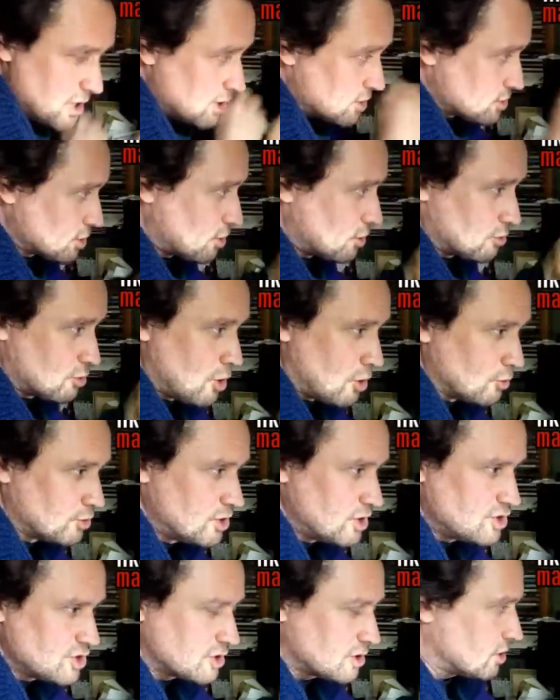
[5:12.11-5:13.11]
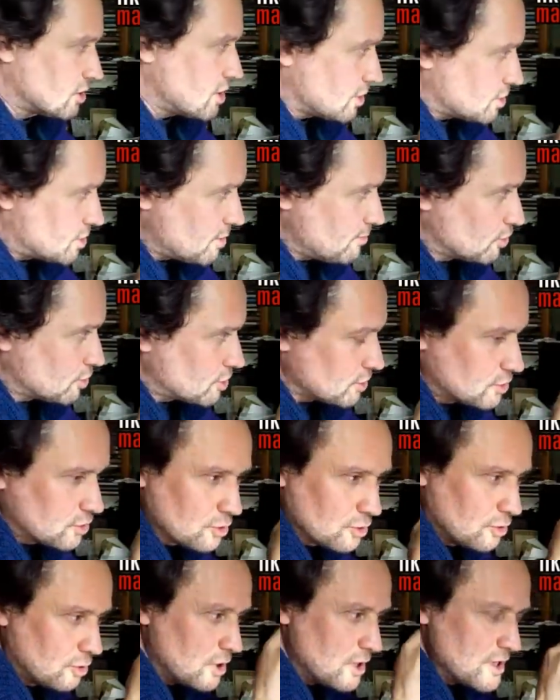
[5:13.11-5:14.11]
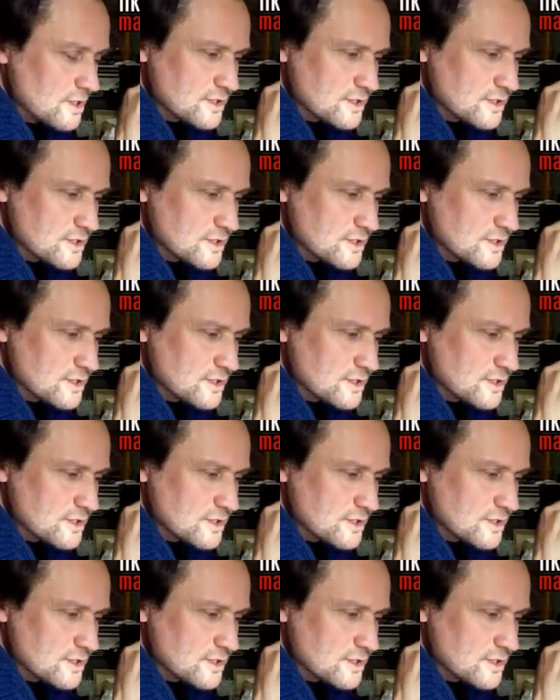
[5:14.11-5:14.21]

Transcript: So Go Digital contributed to